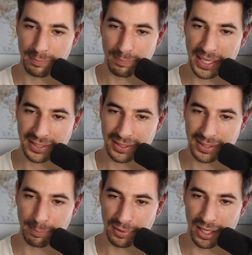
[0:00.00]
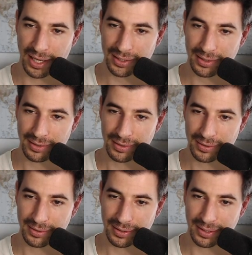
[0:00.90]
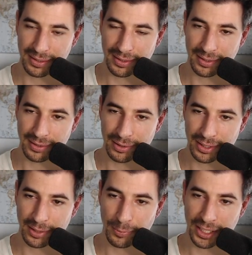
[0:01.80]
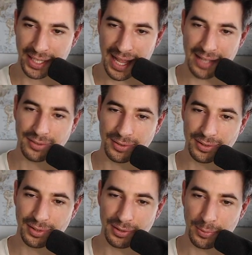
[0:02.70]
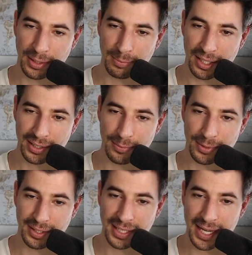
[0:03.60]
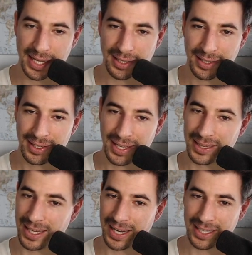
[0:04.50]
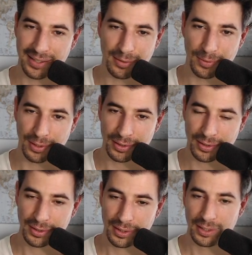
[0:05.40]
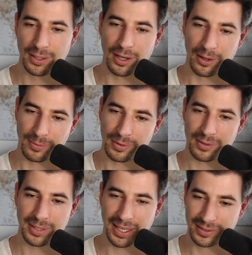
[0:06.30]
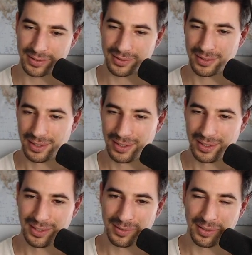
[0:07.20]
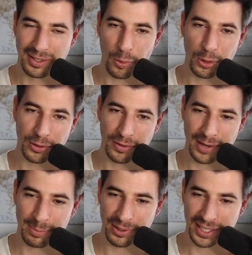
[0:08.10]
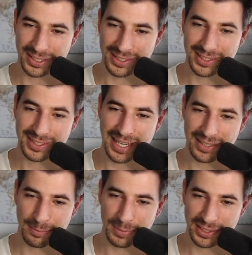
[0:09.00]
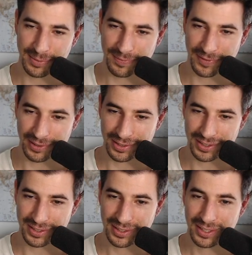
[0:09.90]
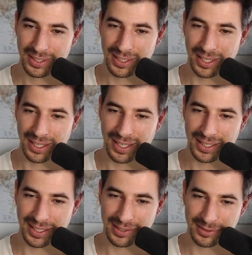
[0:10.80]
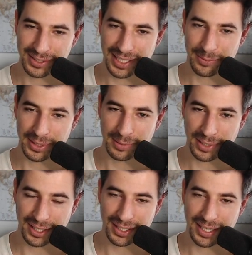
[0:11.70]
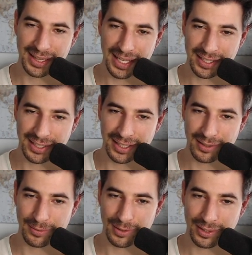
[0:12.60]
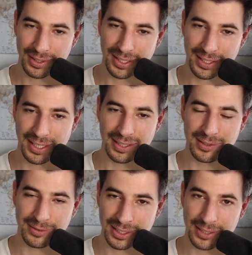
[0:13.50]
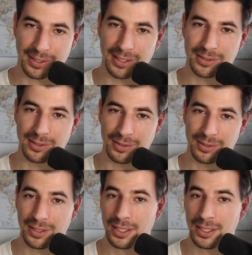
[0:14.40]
basically block. You're going to want a castle, so you want to block it with the knight, and then I get the rook. Oh, yes. Order of operations. Take the bishop first, and then he'll take with the pawn, and then you get the rook, and then he'll clear out your